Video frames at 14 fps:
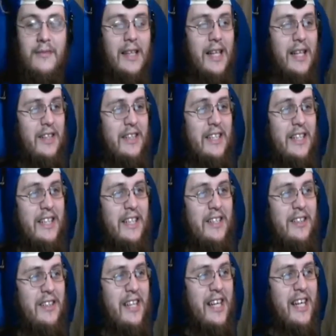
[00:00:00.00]
And your
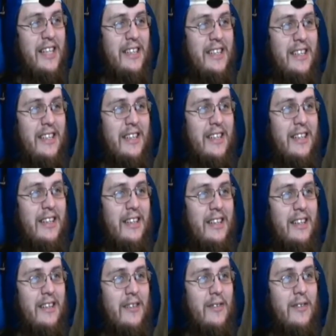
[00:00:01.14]
signature dance.
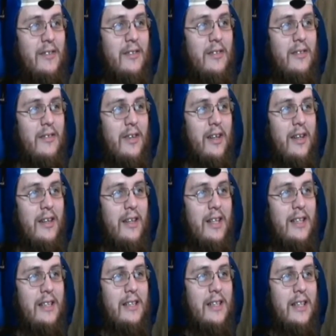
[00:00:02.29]
What are
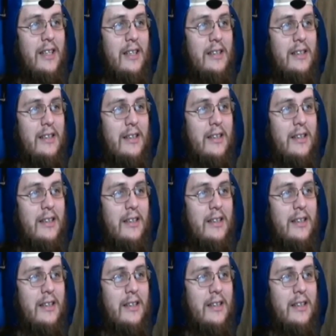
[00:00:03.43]
these things?